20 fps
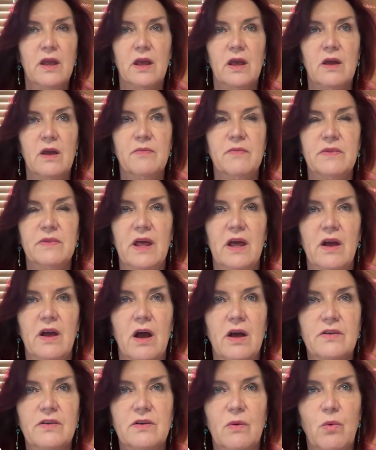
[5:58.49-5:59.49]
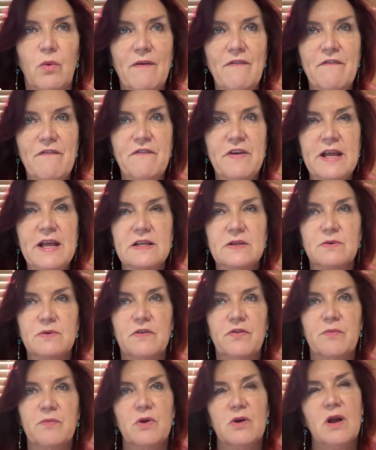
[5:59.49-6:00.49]
What I'm feeling as well
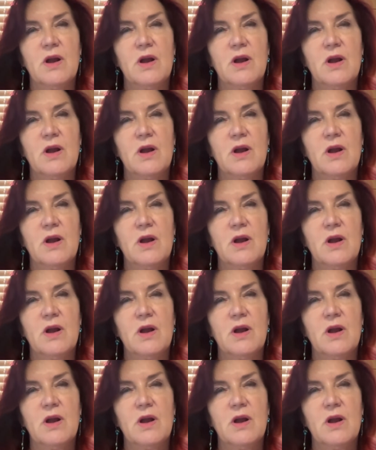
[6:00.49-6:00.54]
from your